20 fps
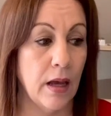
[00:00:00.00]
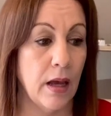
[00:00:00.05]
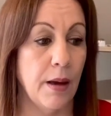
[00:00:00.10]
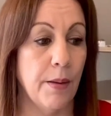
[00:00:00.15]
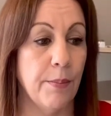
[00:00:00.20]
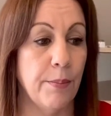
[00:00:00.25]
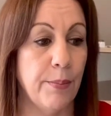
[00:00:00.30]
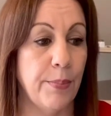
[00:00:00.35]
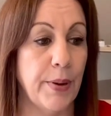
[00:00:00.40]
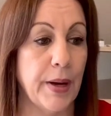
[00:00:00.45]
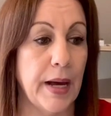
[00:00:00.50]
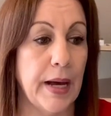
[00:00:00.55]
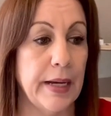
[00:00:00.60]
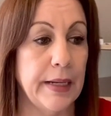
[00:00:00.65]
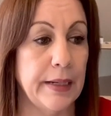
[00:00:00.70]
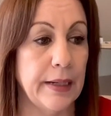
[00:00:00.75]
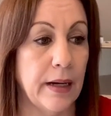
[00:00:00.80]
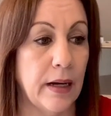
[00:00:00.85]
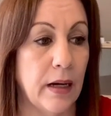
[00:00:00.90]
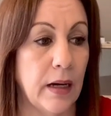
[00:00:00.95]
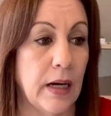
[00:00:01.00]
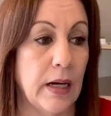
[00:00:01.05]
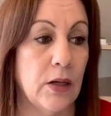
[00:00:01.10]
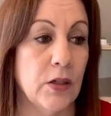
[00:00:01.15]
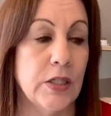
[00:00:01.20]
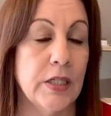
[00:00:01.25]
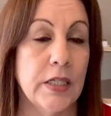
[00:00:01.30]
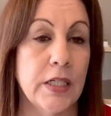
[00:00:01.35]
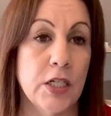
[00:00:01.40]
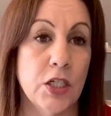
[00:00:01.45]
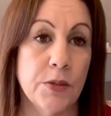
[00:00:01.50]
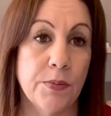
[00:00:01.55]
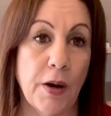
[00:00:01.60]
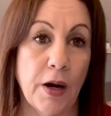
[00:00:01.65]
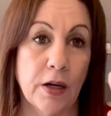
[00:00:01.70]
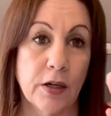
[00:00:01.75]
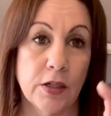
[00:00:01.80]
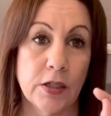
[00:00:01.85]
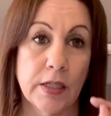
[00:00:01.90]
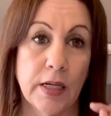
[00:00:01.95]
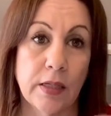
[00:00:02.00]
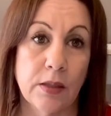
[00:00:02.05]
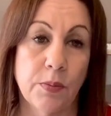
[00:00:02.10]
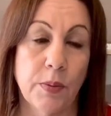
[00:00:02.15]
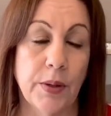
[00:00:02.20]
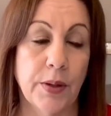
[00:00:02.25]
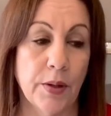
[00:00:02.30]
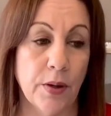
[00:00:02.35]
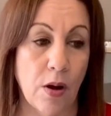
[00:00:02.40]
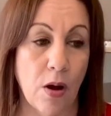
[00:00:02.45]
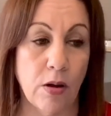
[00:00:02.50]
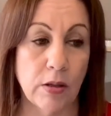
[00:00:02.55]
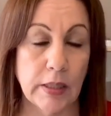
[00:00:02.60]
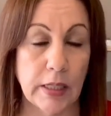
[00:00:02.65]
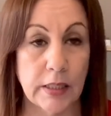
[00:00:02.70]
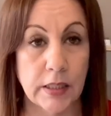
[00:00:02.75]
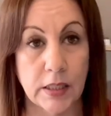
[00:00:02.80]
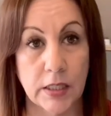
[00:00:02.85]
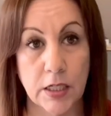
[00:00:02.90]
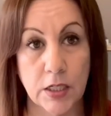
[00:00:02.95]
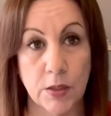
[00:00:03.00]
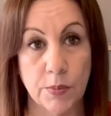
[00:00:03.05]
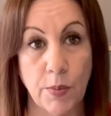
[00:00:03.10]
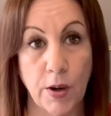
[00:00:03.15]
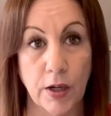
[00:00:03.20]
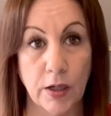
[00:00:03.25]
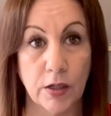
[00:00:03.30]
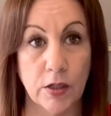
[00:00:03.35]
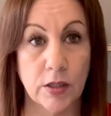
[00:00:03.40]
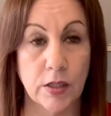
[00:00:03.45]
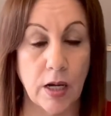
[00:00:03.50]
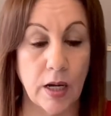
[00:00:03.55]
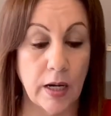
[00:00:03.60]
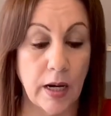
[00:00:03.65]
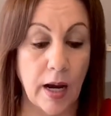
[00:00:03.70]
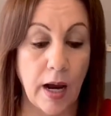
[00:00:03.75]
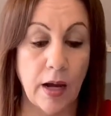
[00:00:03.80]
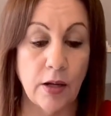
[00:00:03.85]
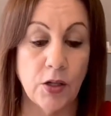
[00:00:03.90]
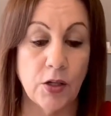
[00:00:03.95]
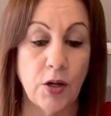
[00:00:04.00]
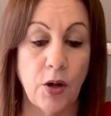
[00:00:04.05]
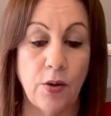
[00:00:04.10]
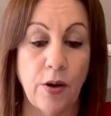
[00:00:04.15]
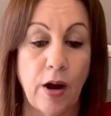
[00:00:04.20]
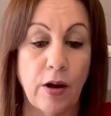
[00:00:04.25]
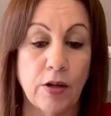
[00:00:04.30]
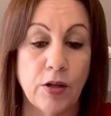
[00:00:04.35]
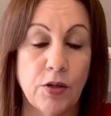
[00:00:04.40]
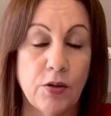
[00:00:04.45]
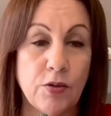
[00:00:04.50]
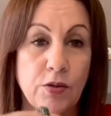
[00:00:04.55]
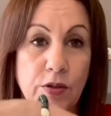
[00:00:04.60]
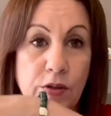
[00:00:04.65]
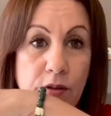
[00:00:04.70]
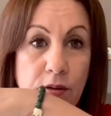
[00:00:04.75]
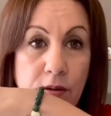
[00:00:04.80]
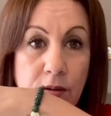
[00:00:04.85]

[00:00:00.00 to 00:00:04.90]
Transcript: but stitch markers, that's what they're called, in stitch markers. I'll use